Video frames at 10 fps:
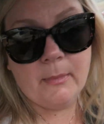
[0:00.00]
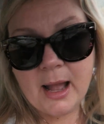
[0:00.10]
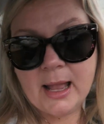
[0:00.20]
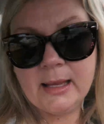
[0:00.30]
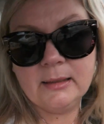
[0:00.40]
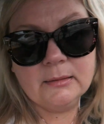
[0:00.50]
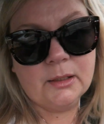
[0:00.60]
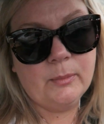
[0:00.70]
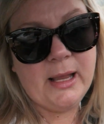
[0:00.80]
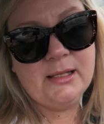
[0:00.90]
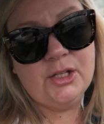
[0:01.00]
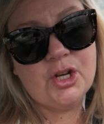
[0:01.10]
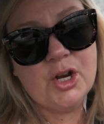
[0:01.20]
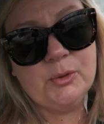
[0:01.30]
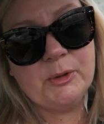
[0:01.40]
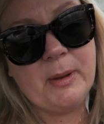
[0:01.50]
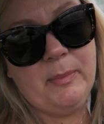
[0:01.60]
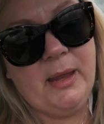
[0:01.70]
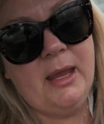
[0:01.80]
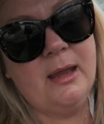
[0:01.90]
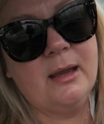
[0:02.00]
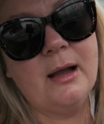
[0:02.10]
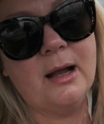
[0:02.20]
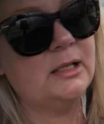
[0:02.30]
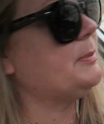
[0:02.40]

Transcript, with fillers: my little mason jars with my pink uh,